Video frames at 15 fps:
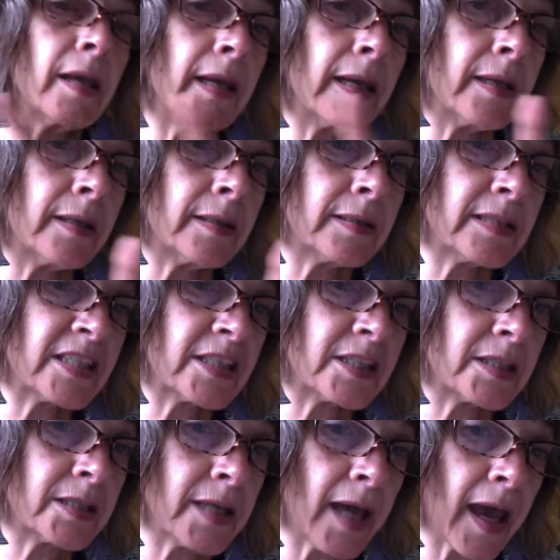
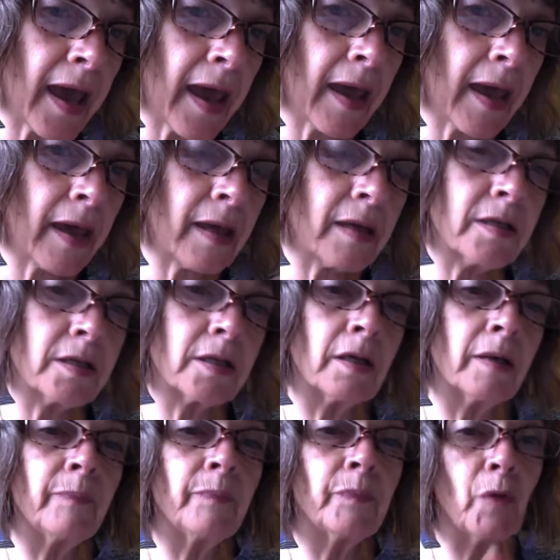instead
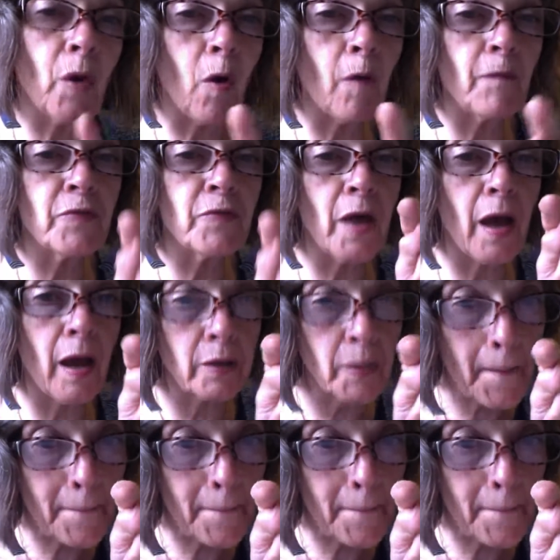of that